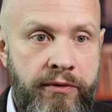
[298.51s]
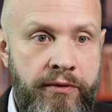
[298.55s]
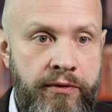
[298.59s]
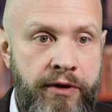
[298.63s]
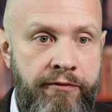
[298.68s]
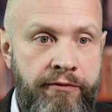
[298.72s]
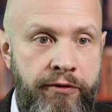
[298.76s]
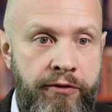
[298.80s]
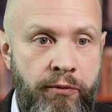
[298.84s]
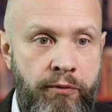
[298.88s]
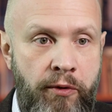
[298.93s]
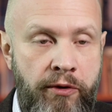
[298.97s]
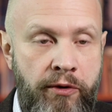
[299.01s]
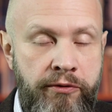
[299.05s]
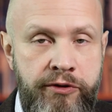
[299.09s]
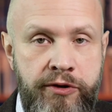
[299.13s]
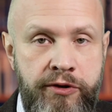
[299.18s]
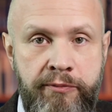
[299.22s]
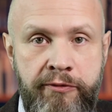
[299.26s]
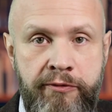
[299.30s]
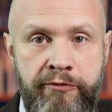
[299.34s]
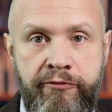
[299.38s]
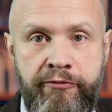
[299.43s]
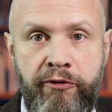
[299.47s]
If you want to
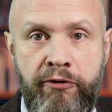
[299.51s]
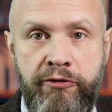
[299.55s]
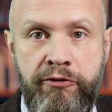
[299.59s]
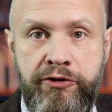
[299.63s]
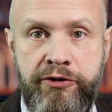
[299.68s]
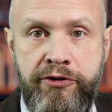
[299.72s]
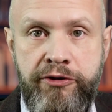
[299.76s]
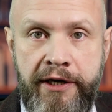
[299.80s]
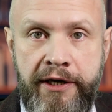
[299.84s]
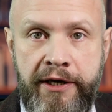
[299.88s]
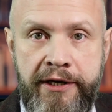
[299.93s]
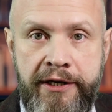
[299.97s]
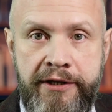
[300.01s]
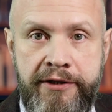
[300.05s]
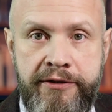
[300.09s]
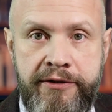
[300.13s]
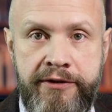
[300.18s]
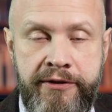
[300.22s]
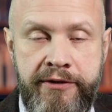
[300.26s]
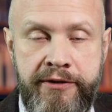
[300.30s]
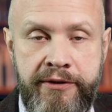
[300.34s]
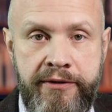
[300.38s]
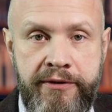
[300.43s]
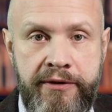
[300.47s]
be
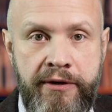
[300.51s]
virtualized